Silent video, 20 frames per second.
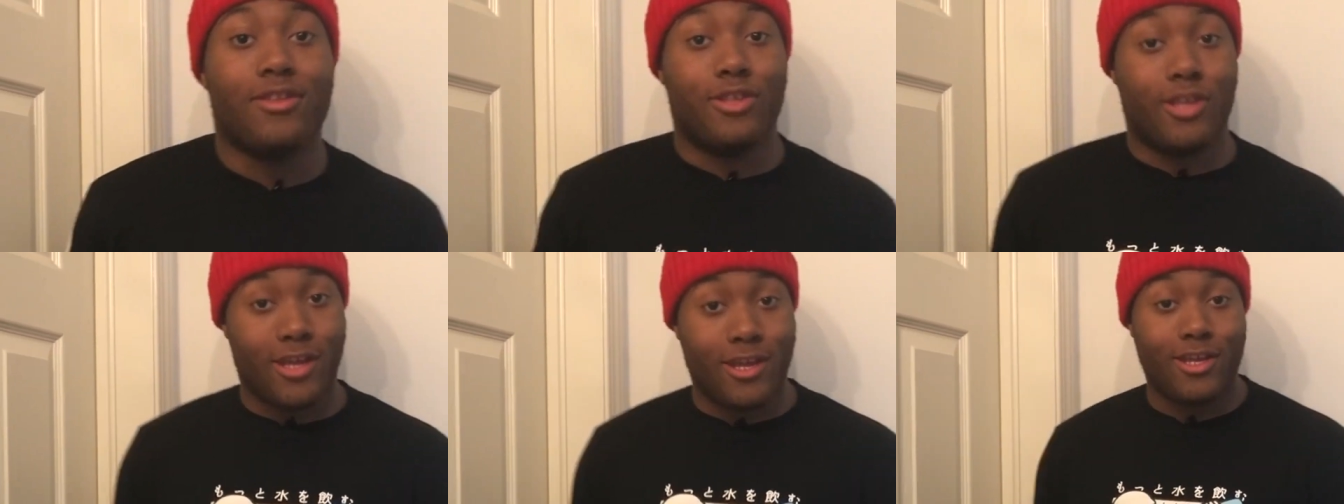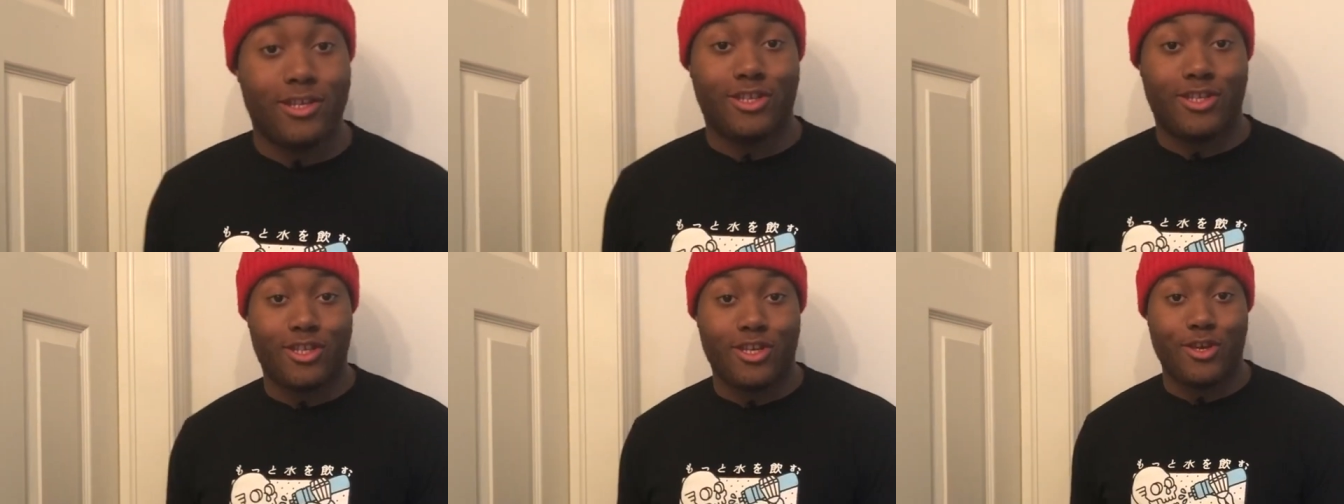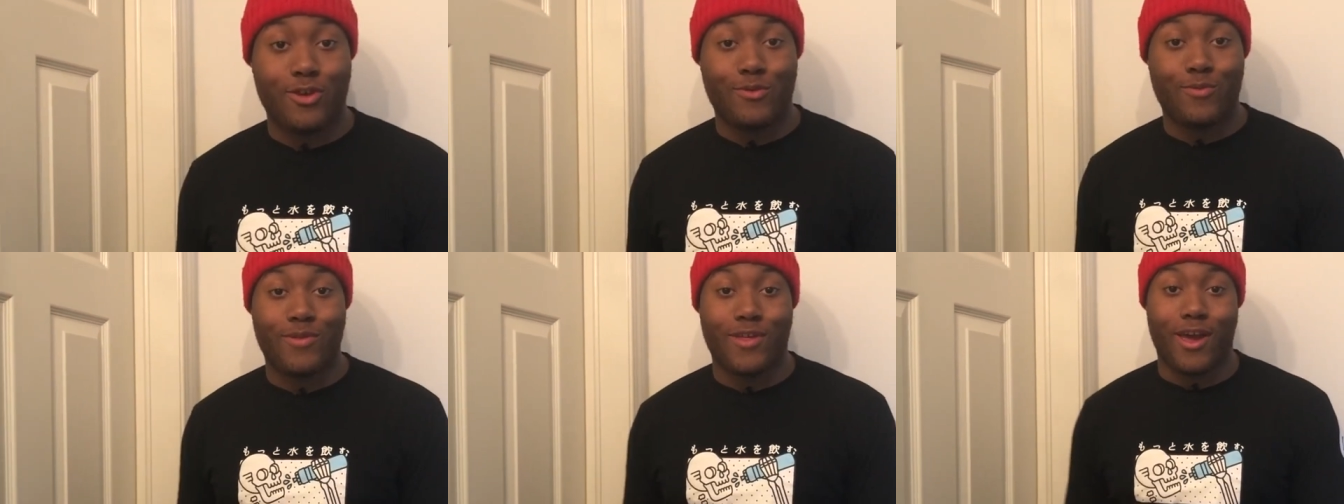Didn't see
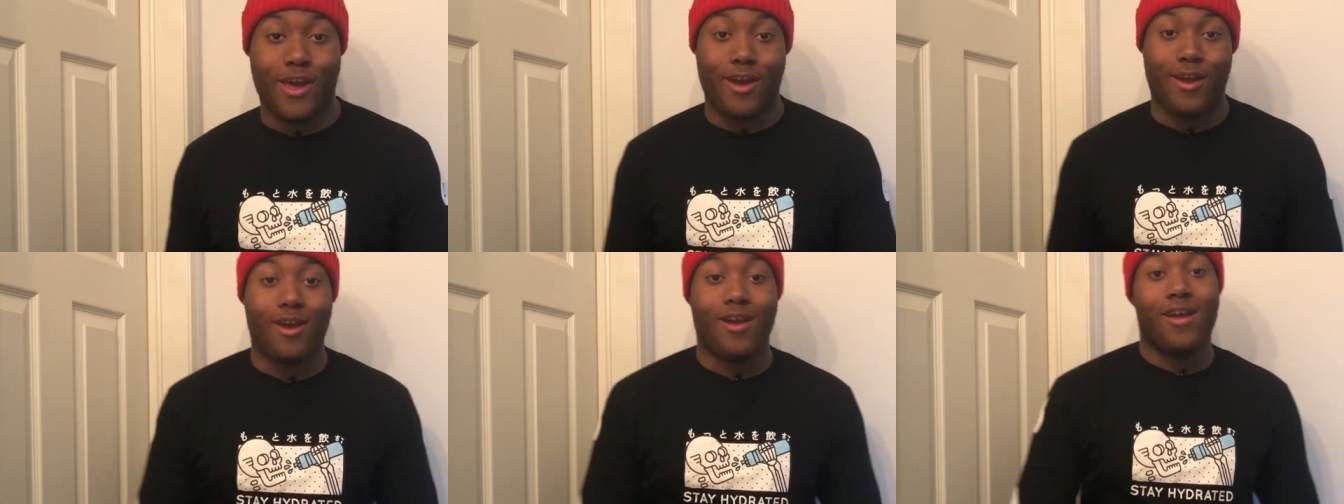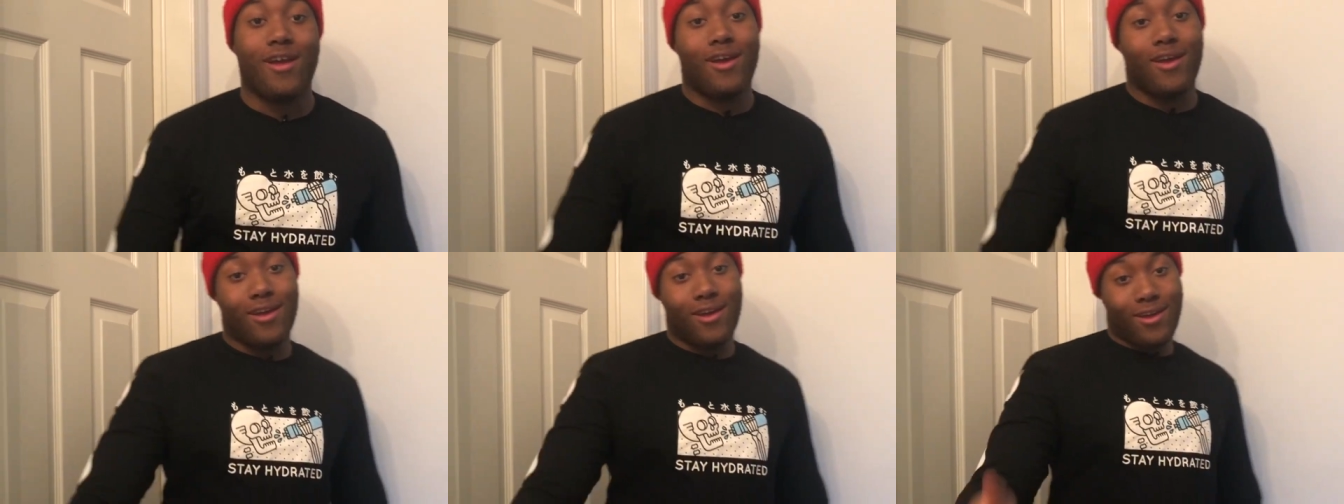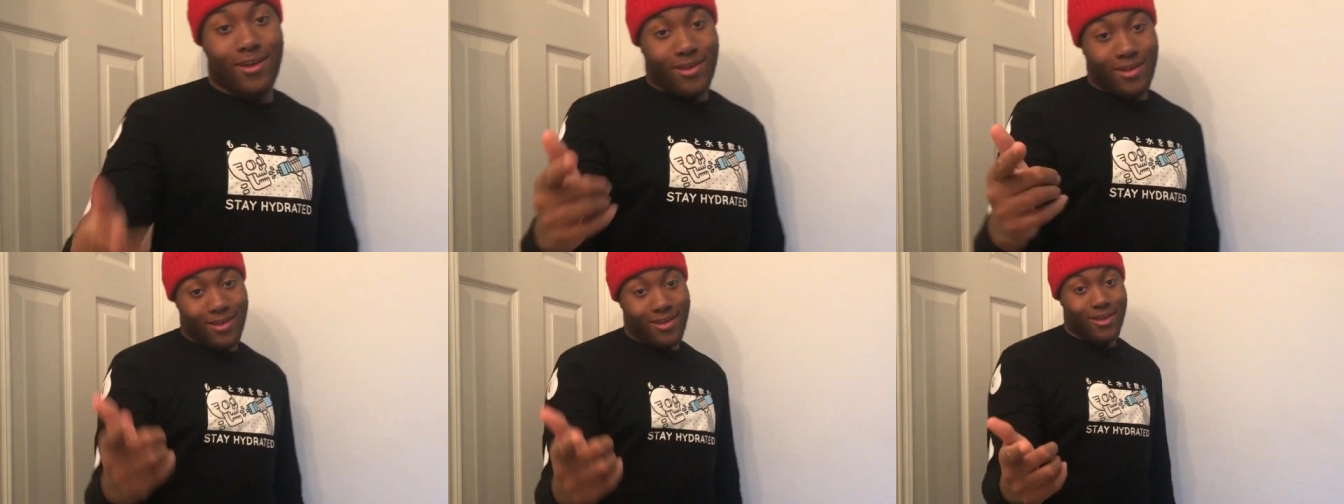you there.
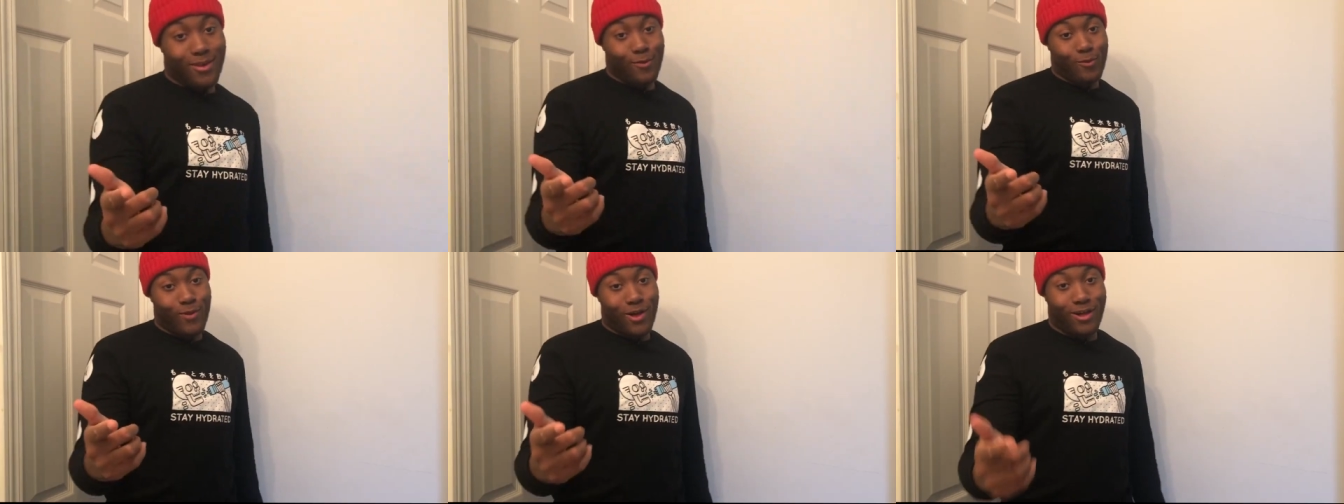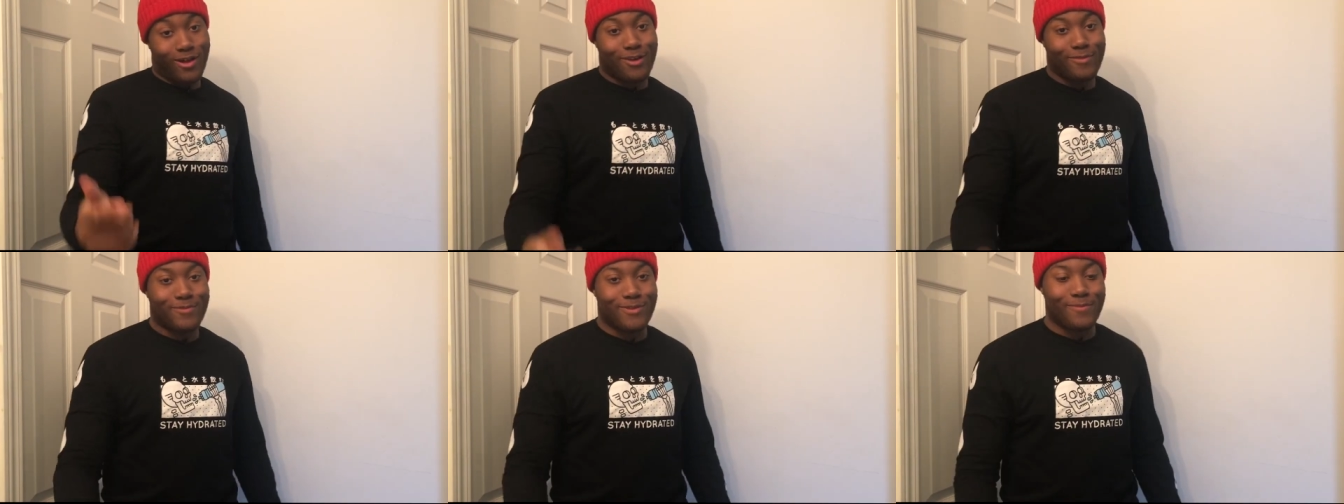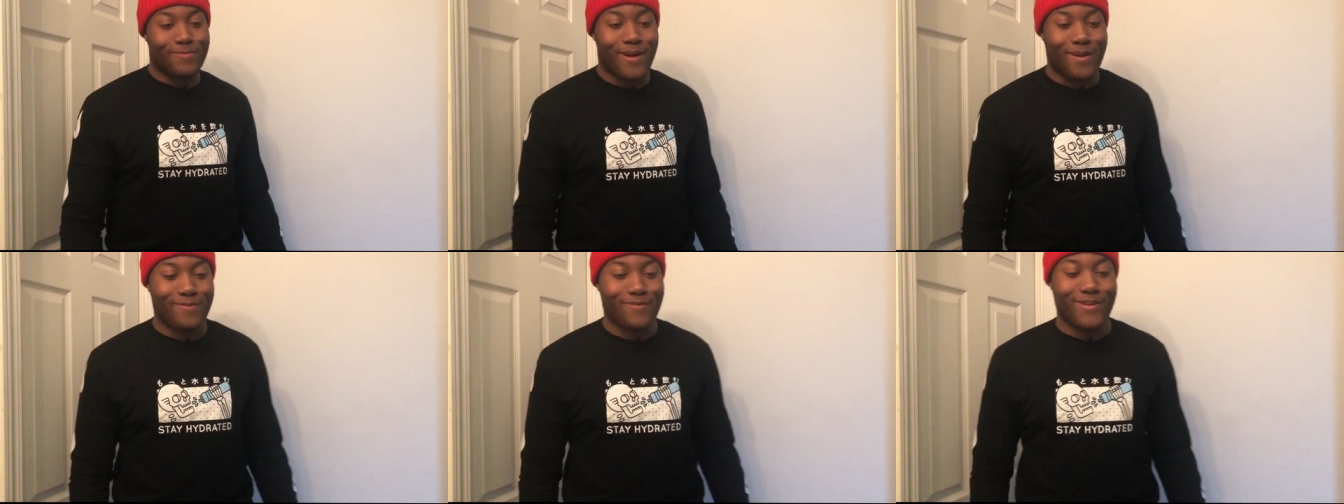Welcome to
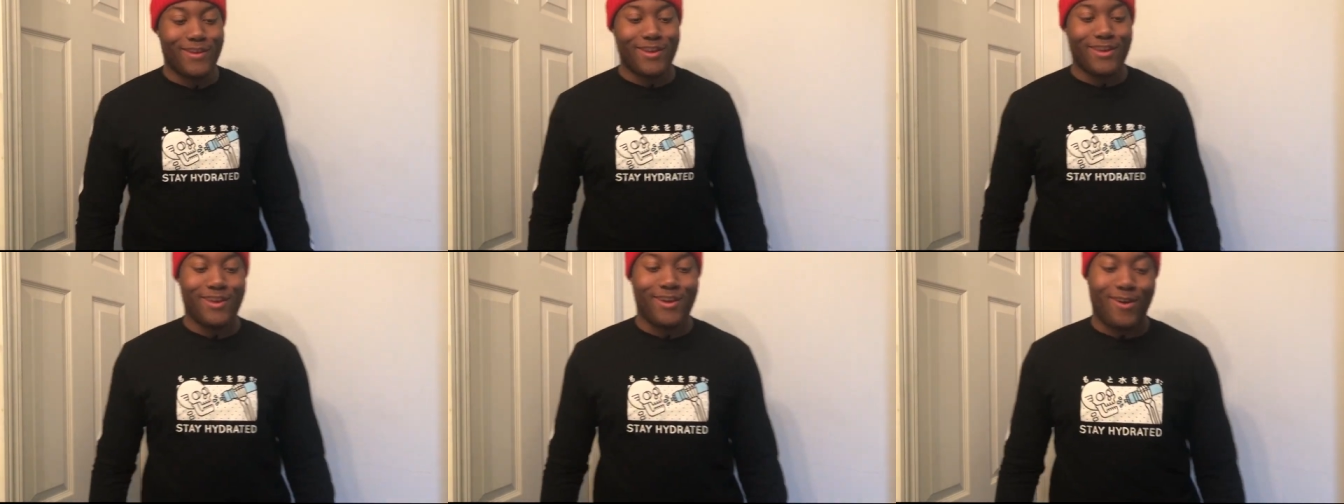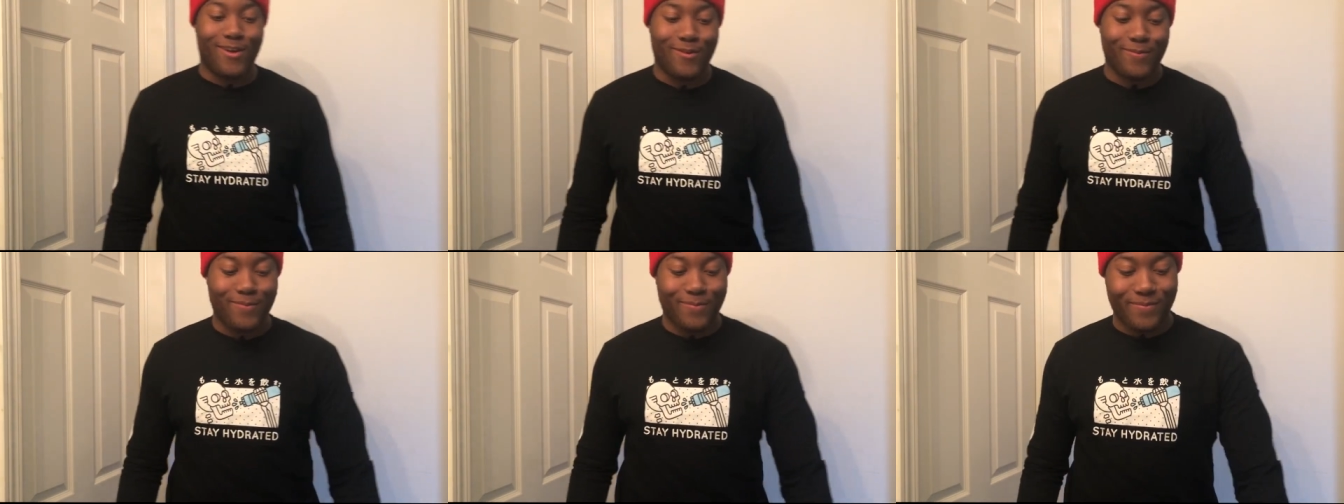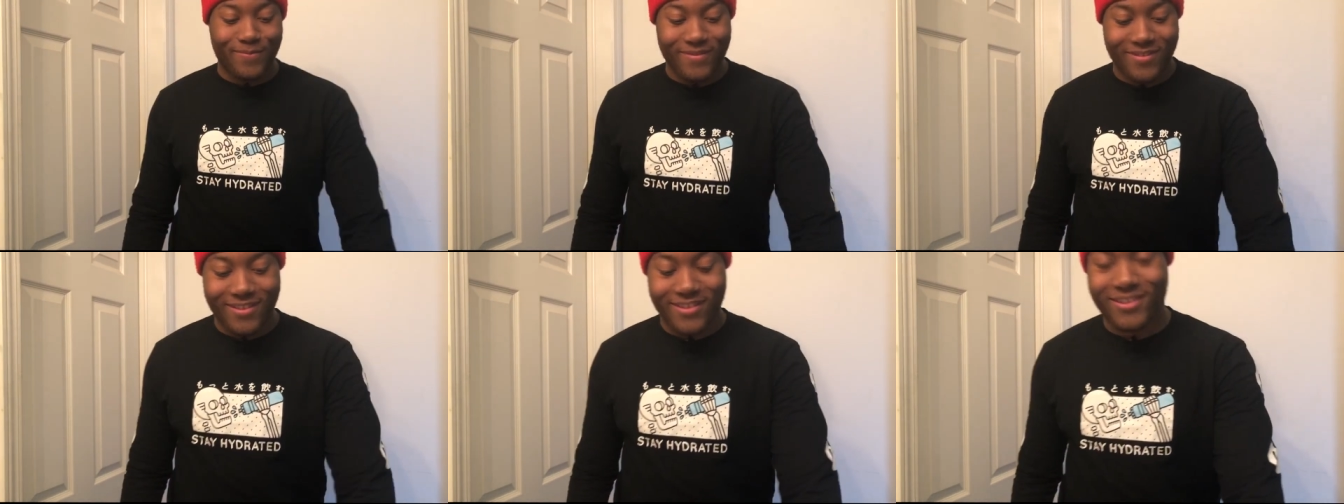my video.
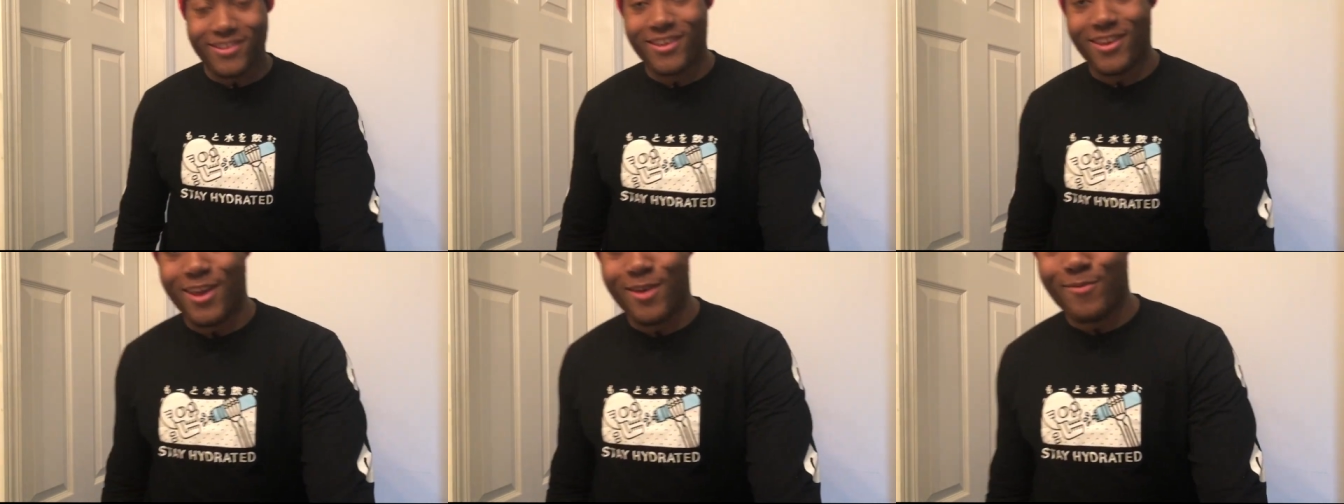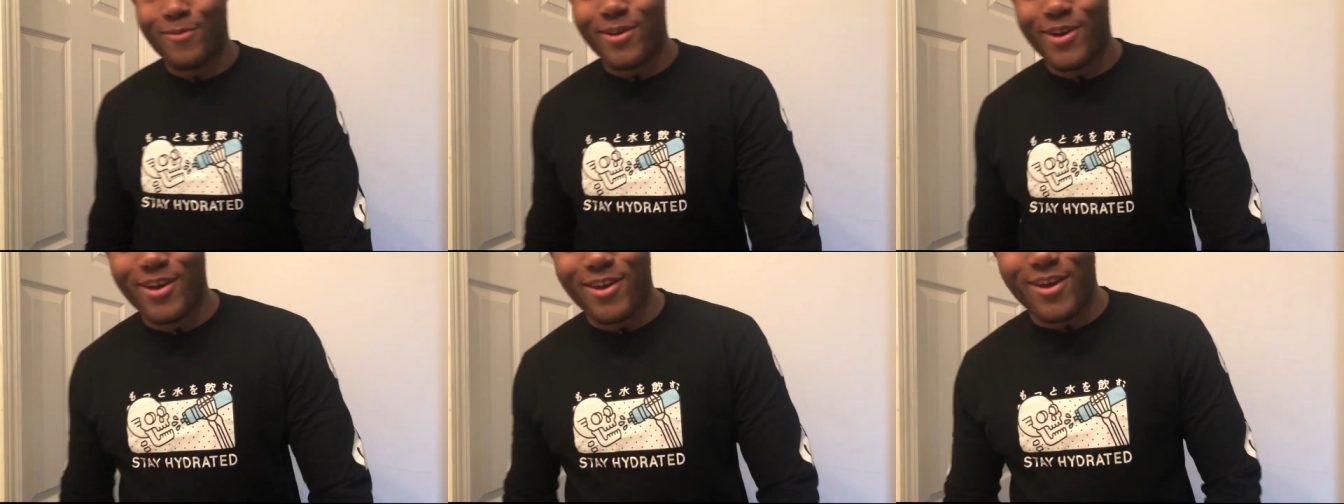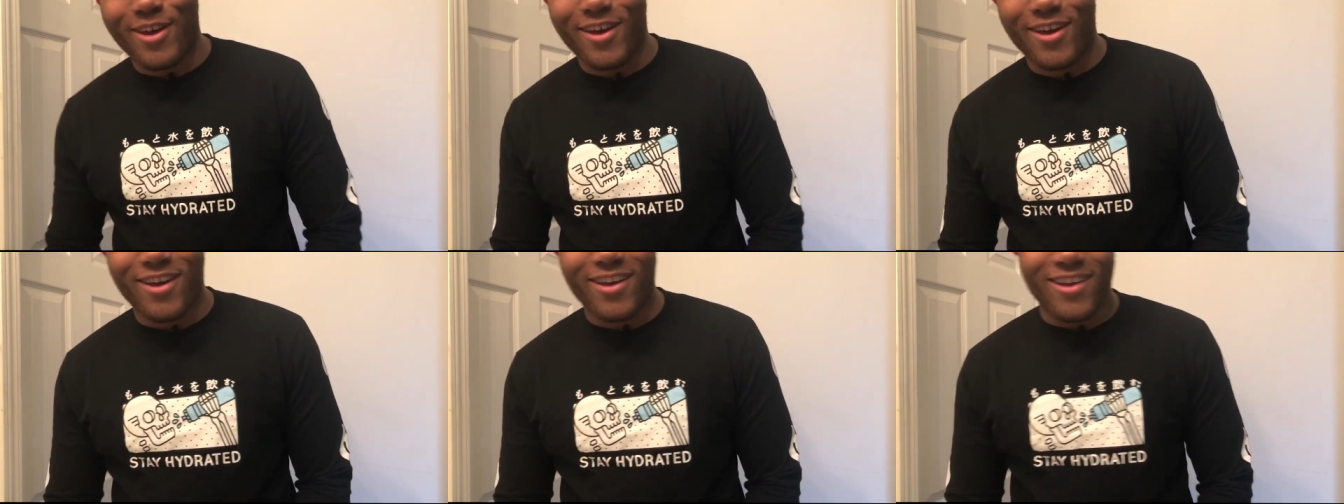Today we're
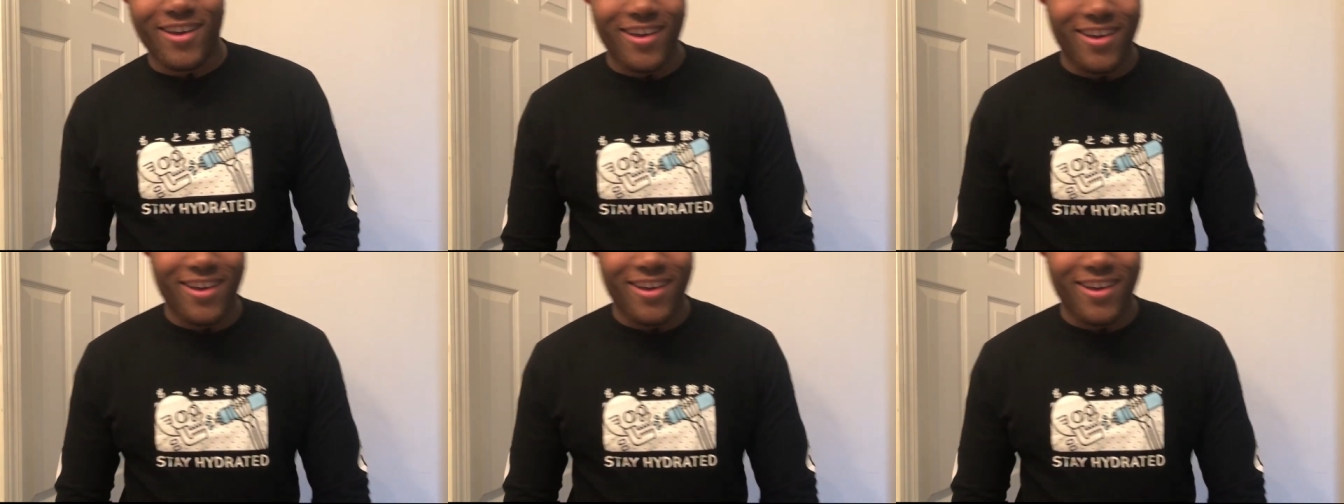gonna